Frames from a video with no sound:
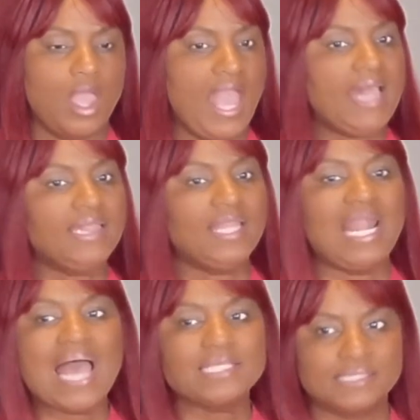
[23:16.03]
And the
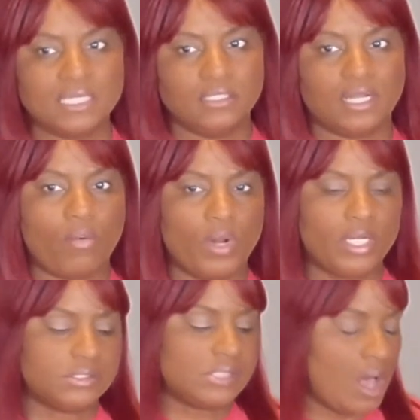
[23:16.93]
last thing that I want
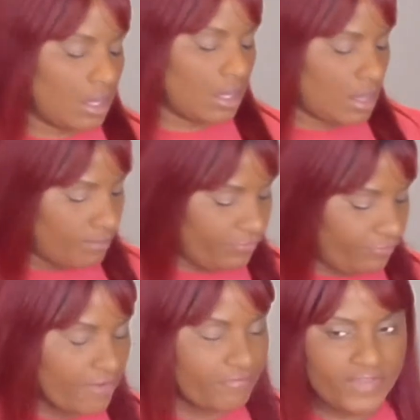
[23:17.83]
to talk
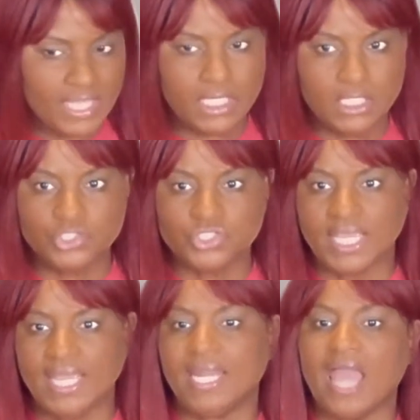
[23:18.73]
before I finish,
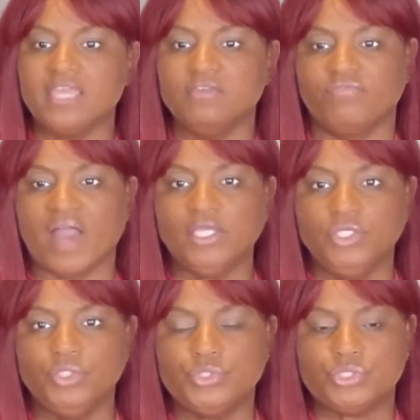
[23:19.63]
and I invite
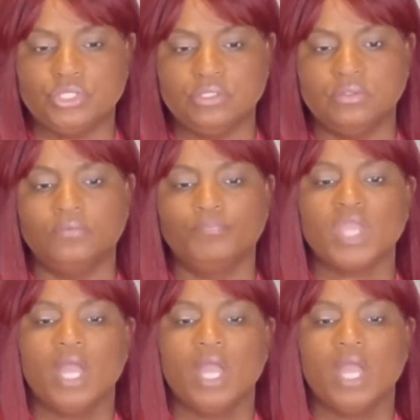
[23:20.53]
you to